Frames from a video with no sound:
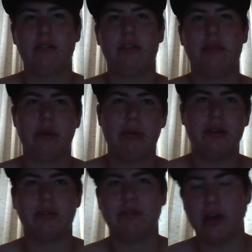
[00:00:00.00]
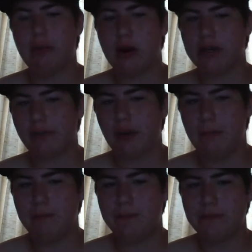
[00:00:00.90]
3 rounds of gun bars
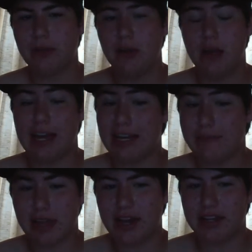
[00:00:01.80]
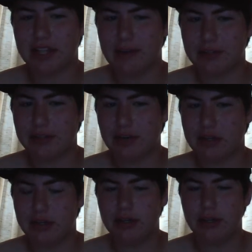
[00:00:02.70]
from, and even then it's kind of a
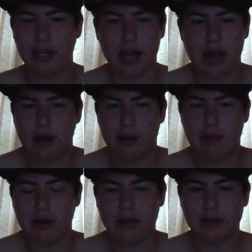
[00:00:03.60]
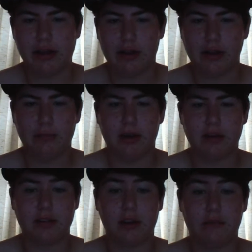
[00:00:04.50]
stretch. Like I'm not a huge fan of gun
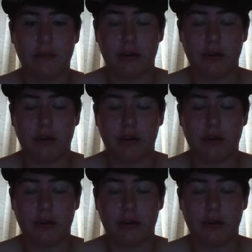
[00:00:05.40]
bars for